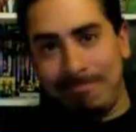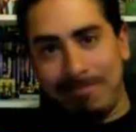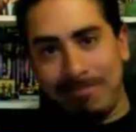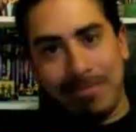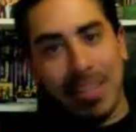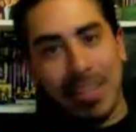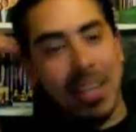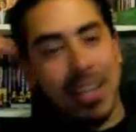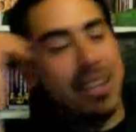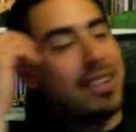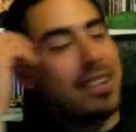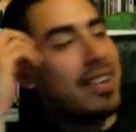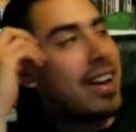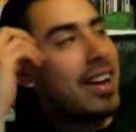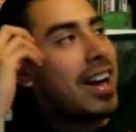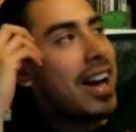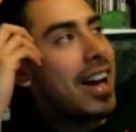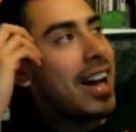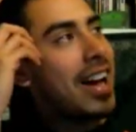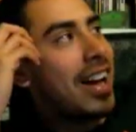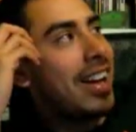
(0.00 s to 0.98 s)
you know,
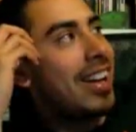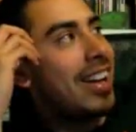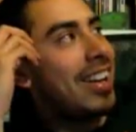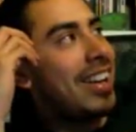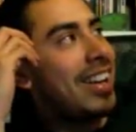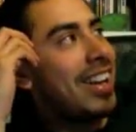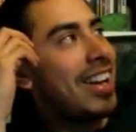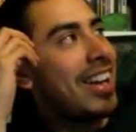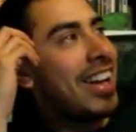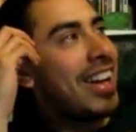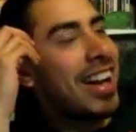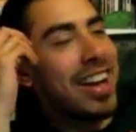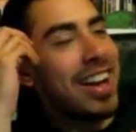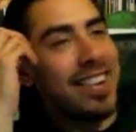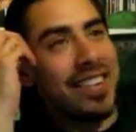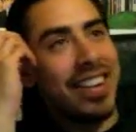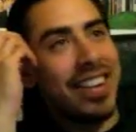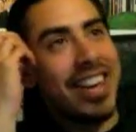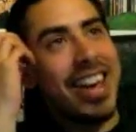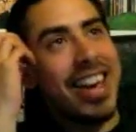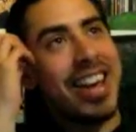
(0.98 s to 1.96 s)
I, I, I
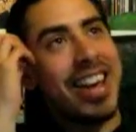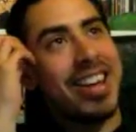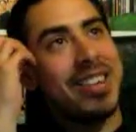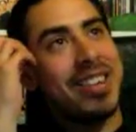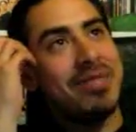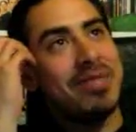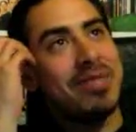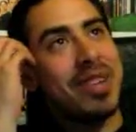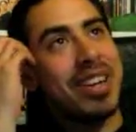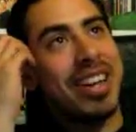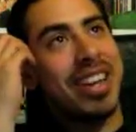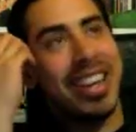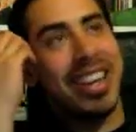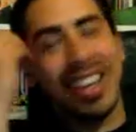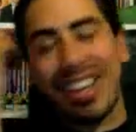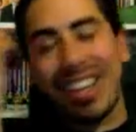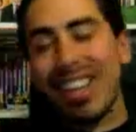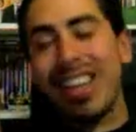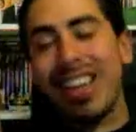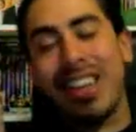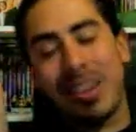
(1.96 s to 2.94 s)
don't get it. But it,
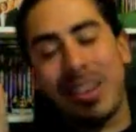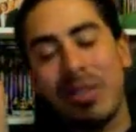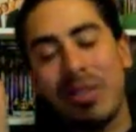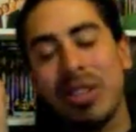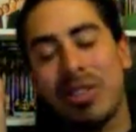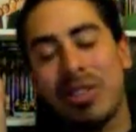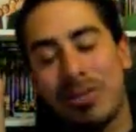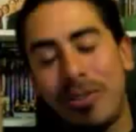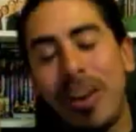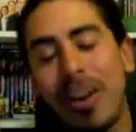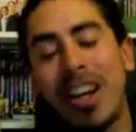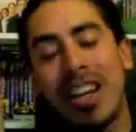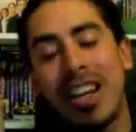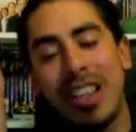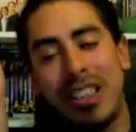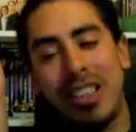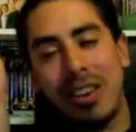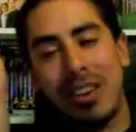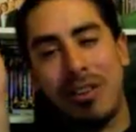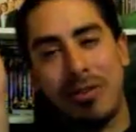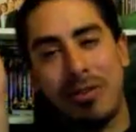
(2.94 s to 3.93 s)
it was funny
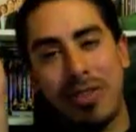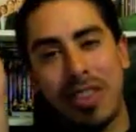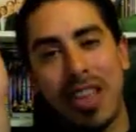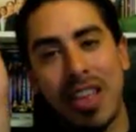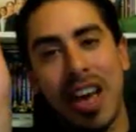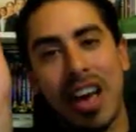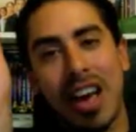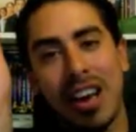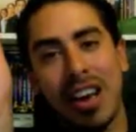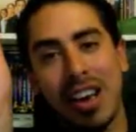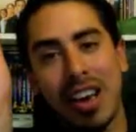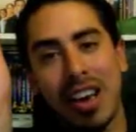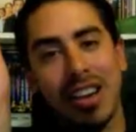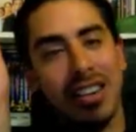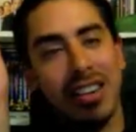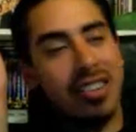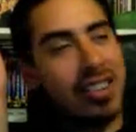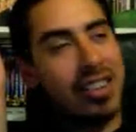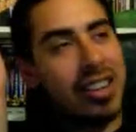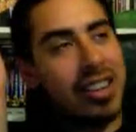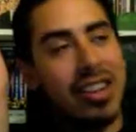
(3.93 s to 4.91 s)
though for that,
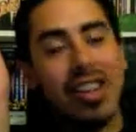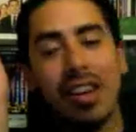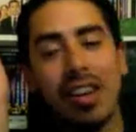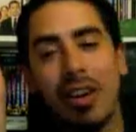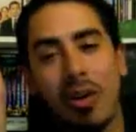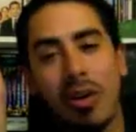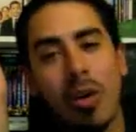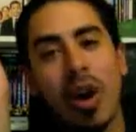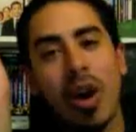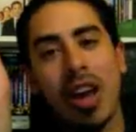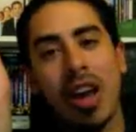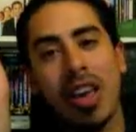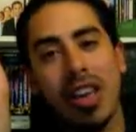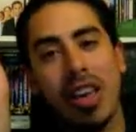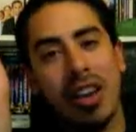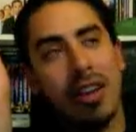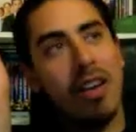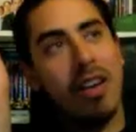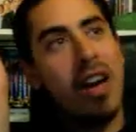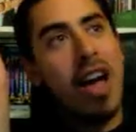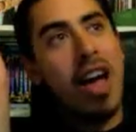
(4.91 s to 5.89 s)
and you didn't quite, you
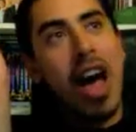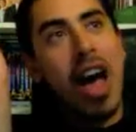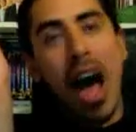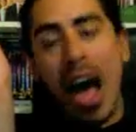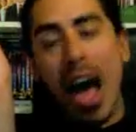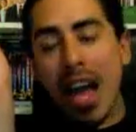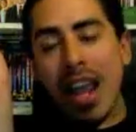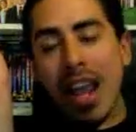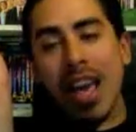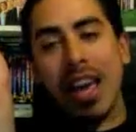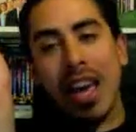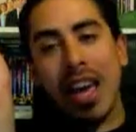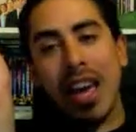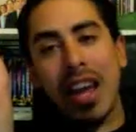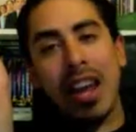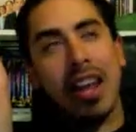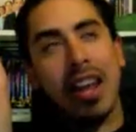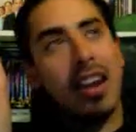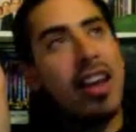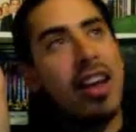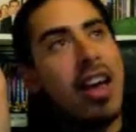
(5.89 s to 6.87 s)
know, I didn't get
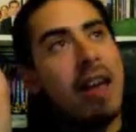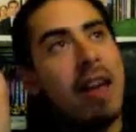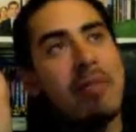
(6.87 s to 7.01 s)
it.